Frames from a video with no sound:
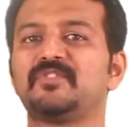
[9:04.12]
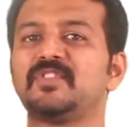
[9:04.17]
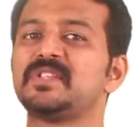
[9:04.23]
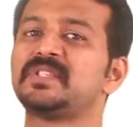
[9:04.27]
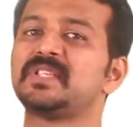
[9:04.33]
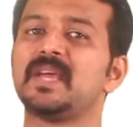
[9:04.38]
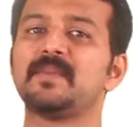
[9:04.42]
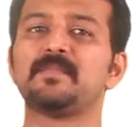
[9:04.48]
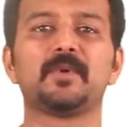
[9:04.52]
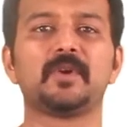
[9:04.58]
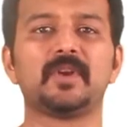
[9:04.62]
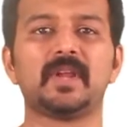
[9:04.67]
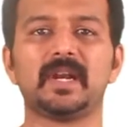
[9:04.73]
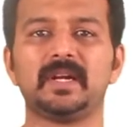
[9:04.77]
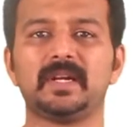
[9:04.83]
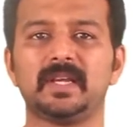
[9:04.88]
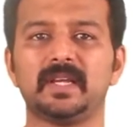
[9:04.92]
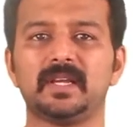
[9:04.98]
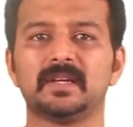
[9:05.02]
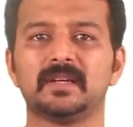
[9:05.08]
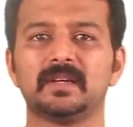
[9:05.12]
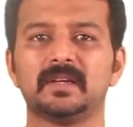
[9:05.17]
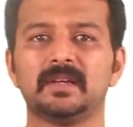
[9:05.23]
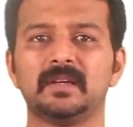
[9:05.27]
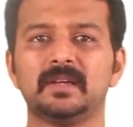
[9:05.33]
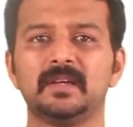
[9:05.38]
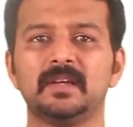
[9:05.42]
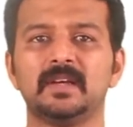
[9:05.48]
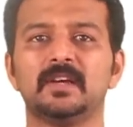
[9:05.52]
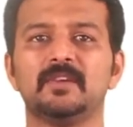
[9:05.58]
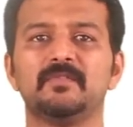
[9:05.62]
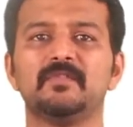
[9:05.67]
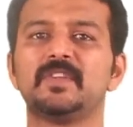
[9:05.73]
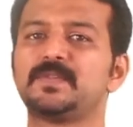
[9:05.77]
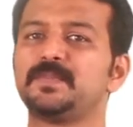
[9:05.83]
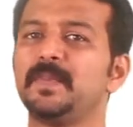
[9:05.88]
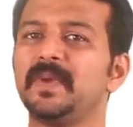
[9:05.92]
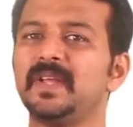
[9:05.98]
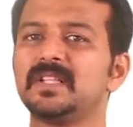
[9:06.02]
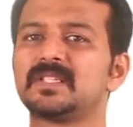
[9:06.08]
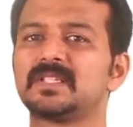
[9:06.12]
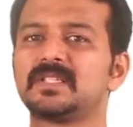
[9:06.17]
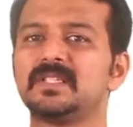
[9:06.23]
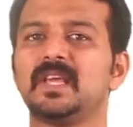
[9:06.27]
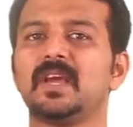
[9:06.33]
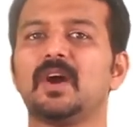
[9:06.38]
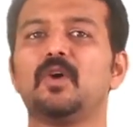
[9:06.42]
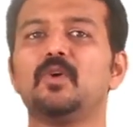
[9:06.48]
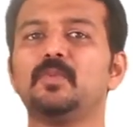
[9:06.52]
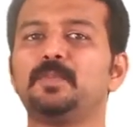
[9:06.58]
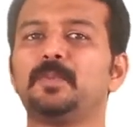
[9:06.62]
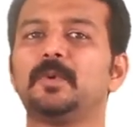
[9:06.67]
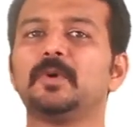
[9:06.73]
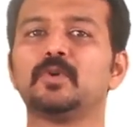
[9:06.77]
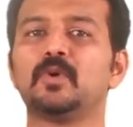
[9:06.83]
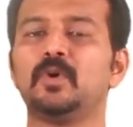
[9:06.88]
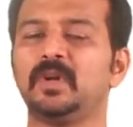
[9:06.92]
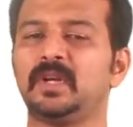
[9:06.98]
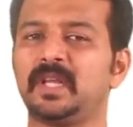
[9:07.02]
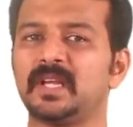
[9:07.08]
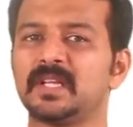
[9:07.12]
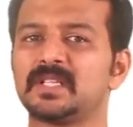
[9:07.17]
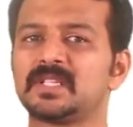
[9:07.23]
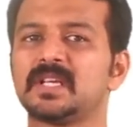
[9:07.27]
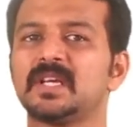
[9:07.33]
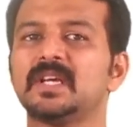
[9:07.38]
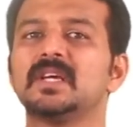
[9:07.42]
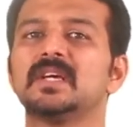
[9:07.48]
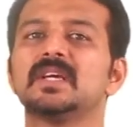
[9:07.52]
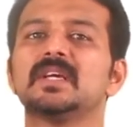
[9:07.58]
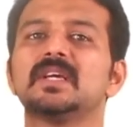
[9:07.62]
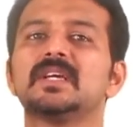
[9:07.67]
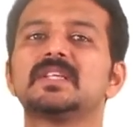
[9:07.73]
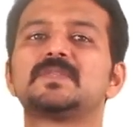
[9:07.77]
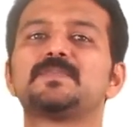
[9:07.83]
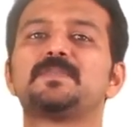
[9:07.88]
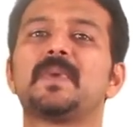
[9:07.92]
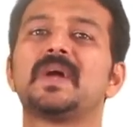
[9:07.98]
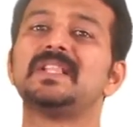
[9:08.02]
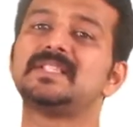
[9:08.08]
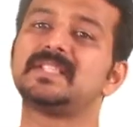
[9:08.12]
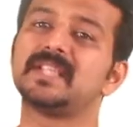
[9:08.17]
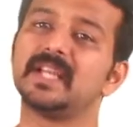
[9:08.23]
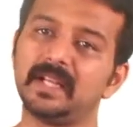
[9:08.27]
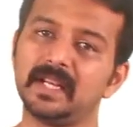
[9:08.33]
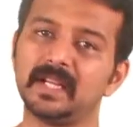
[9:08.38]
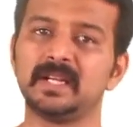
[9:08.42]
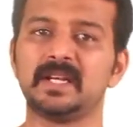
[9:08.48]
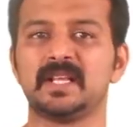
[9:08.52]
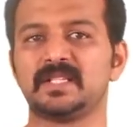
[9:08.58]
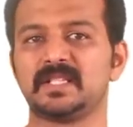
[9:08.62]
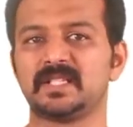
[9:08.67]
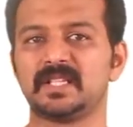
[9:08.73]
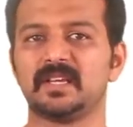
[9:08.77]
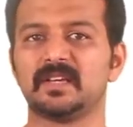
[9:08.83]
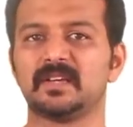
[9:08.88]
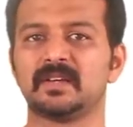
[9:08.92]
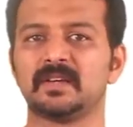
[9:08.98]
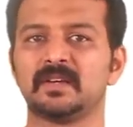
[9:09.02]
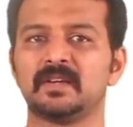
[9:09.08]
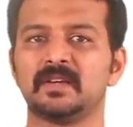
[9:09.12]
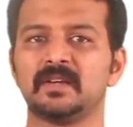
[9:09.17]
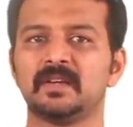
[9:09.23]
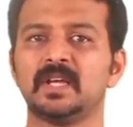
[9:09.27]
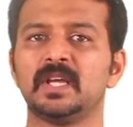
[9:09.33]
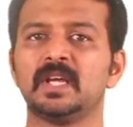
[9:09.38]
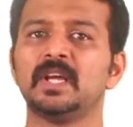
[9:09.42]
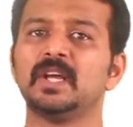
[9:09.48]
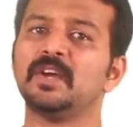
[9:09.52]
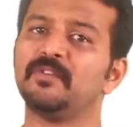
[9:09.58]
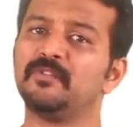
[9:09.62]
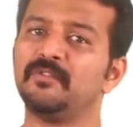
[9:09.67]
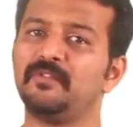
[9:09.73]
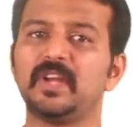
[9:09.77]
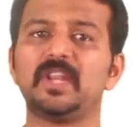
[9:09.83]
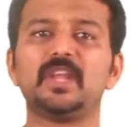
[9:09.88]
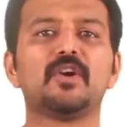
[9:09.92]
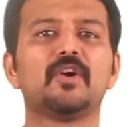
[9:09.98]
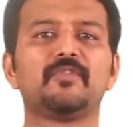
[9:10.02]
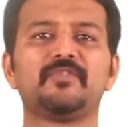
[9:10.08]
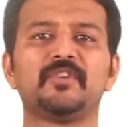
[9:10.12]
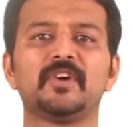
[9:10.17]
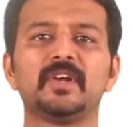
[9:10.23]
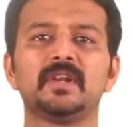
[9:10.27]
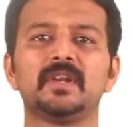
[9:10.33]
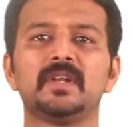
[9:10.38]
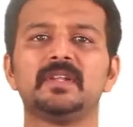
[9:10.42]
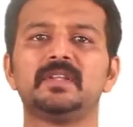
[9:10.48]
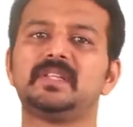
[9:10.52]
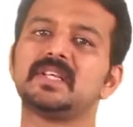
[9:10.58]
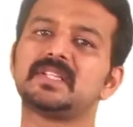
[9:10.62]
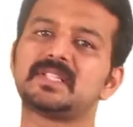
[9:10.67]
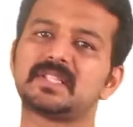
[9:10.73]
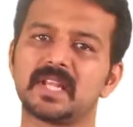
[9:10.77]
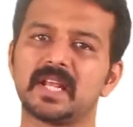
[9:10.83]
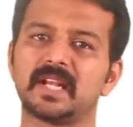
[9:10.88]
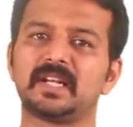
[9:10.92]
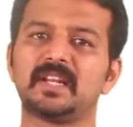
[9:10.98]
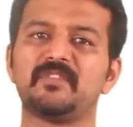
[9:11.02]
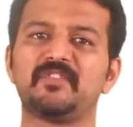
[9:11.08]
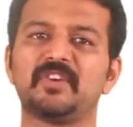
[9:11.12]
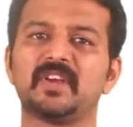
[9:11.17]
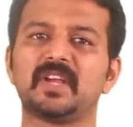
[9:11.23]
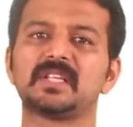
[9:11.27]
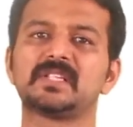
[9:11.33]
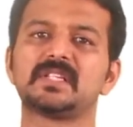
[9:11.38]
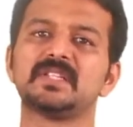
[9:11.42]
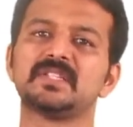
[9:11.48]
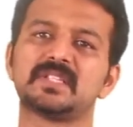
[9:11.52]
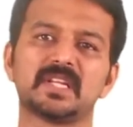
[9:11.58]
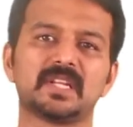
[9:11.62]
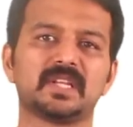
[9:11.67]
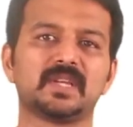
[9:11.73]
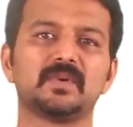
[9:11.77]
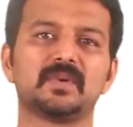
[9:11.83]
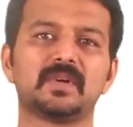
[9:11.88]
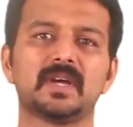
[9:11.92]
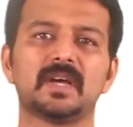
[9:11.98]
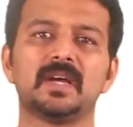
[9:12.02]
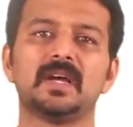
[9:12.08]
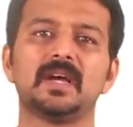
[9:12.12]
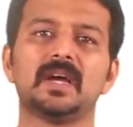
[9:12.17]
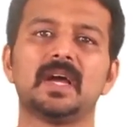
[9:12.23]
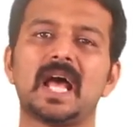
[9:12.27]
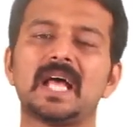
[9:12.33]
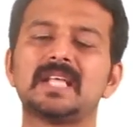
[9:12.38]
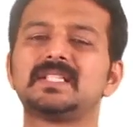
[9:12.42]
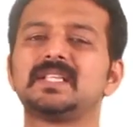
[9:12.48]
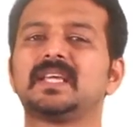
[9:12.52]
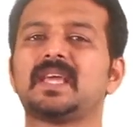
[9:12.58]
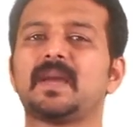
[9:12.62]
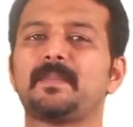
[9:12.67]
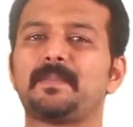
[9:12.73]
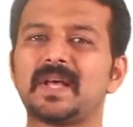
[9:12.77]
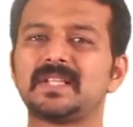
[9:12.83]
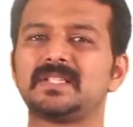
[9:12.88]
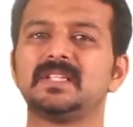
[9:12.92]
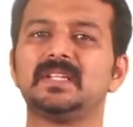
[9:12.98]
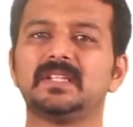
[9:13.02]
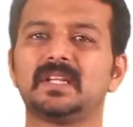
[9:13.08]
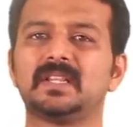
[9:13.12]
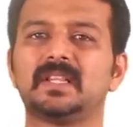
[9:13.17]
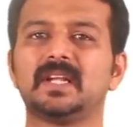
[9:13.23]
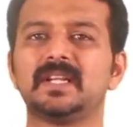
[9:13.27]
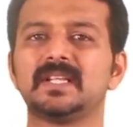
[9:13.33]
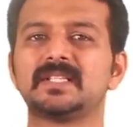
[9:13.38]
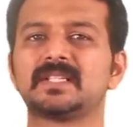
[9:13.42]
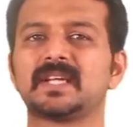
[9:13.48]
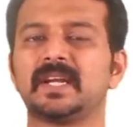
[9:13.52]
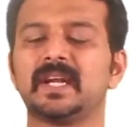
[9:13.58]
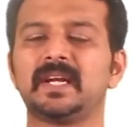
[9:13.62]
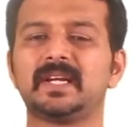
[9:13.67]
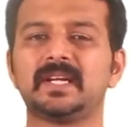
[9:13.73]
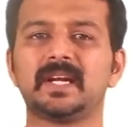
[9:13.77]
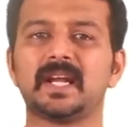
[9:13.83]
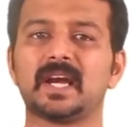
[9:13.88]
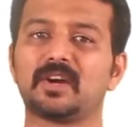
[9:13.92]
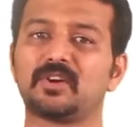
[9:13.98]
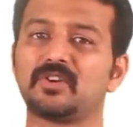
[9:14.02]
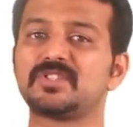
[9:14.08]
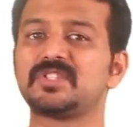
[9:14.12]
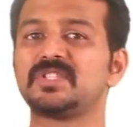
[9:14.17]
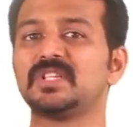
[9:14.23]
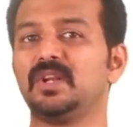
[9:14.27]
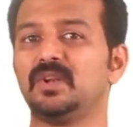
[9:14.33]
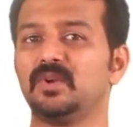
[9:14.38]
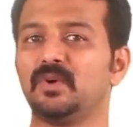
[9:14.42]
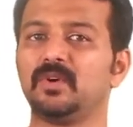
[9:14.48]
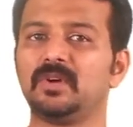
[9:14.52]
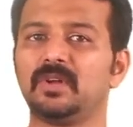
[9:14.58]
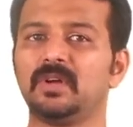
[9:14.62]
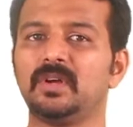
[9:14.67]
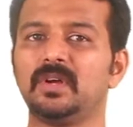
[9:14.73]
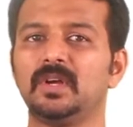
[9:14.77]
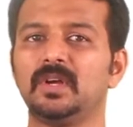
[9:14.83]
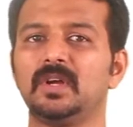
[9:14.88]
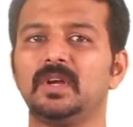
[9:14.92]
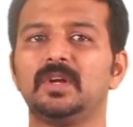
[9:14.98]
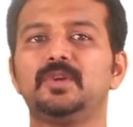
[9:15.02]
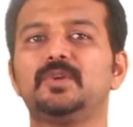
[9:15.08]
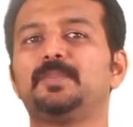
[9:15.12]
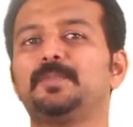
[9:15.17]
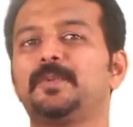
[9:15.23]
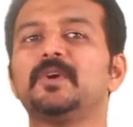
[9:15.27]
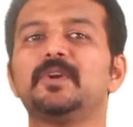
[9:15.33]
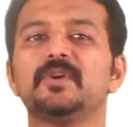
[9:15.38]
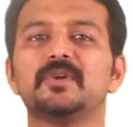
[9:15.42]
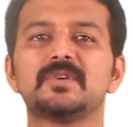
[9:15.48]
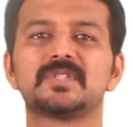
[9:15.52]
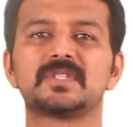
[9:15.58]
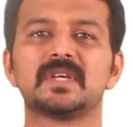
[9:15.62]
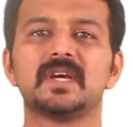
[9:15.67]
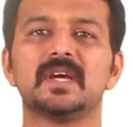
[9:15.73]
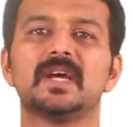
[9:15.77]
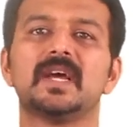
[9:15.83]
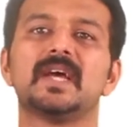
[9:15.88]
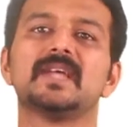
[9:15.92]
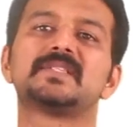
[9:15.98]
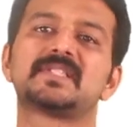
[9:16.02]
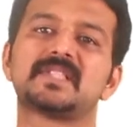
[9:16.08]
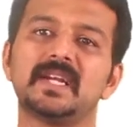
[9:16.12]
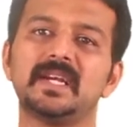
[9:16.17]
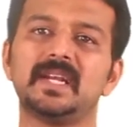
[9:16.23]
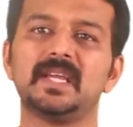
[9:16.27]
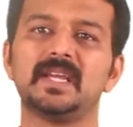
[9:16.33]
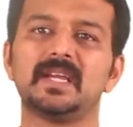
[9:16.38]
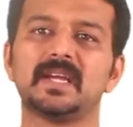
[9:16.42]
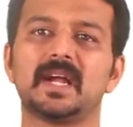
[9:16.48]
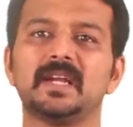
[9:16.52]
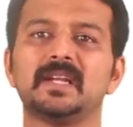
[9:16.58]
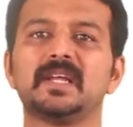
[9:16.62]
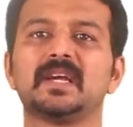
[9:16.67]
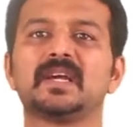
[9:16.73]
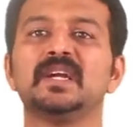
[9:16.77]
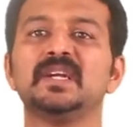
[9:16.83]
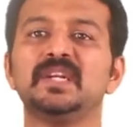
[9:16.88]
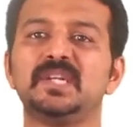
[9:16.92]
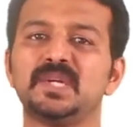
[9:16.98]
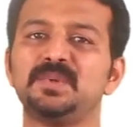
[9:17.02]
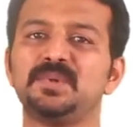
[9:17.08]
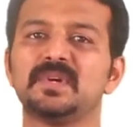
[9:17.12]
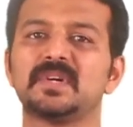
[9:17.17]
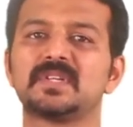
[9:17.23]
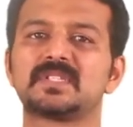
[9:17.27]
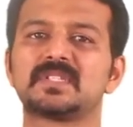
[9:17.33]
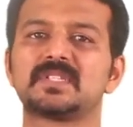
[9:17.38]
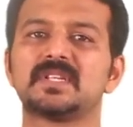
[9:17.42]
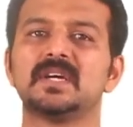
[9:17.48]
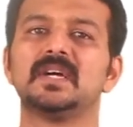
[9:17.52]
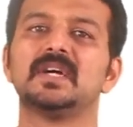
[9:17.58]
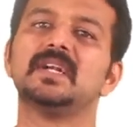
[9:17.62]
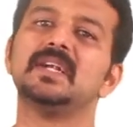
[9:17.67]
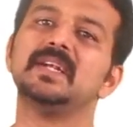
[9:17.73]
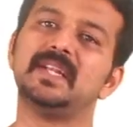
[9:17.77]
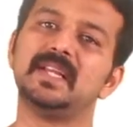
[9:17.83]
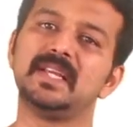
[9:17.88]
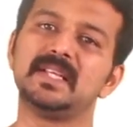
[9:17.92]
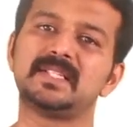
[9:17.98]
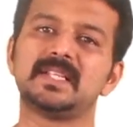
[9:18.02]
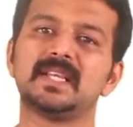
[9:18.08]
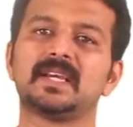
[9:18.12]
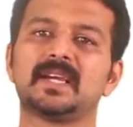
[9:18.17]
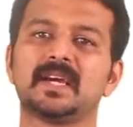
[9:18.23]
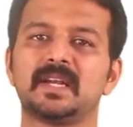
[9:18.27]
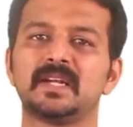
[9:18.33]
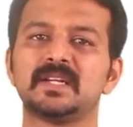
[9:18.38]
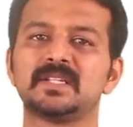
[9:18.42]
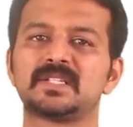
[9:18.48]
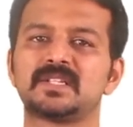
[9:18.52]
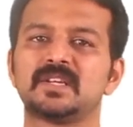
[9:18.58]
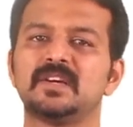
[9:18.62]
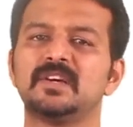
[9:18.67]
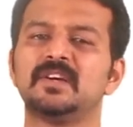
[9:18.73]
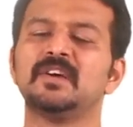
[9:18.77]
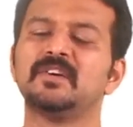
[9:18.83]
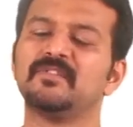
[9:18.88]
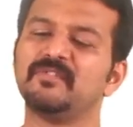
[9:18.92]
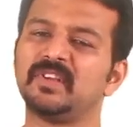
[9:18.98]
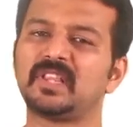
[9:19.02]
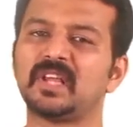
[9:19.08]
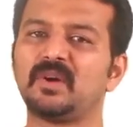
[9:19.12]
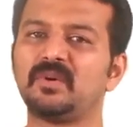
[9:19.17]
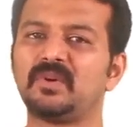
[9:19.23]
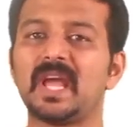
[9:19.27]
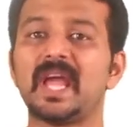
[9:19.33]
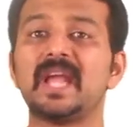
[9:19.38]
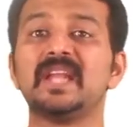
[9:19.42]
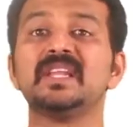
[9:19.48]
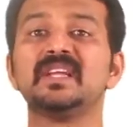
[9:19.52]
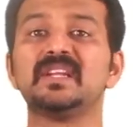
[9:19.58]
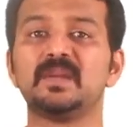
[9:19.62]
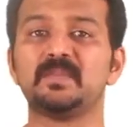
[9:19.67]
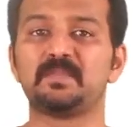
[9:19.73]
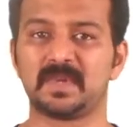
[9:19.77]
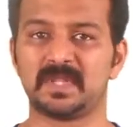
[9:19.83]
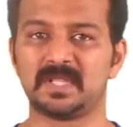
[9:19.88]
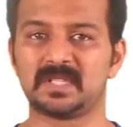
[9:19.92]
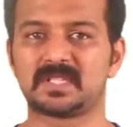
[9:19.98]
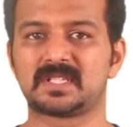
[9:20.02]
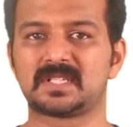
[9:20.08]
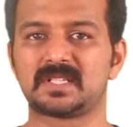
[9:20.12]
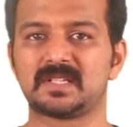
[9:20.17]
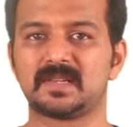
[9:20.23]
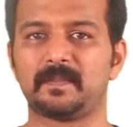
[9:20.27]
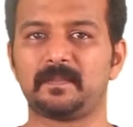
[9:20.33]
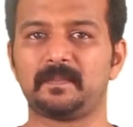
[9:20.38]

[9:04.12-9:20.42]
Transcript: the same polarity, which means the output voltage is pulsating DC. Very often, this rectification circuit has a capacitor that is connected across the load to produce a steady and a continuous DC currents without any ripples.